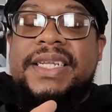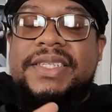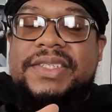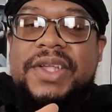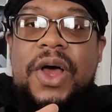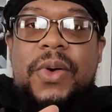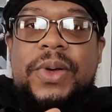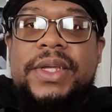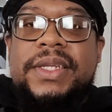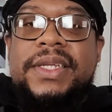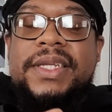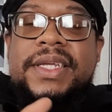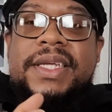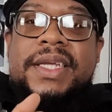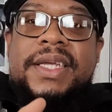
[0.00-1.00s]
get us
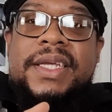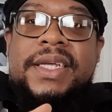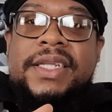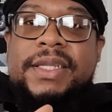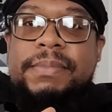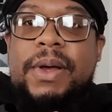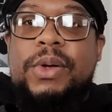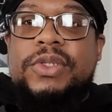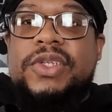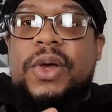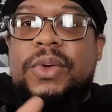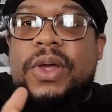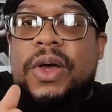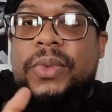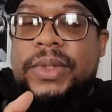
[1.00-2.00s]
going, get the
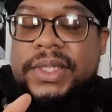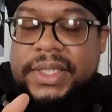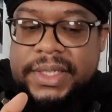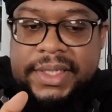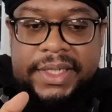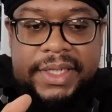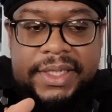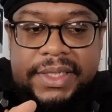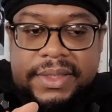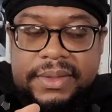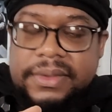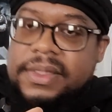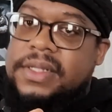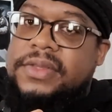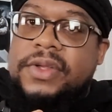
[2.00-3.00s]
mojo going,
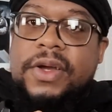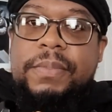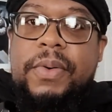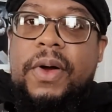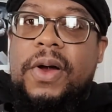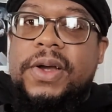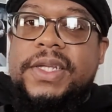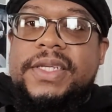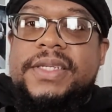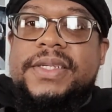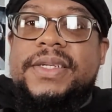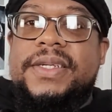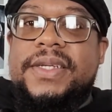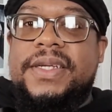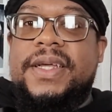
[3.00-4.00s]
and the third party.
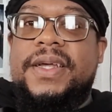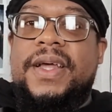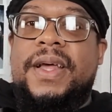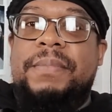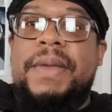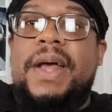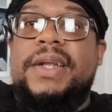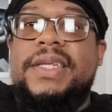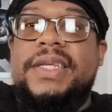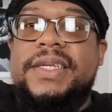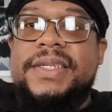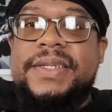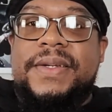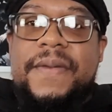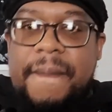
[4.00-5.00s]
I'm out of
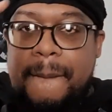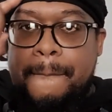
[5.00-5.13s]
here.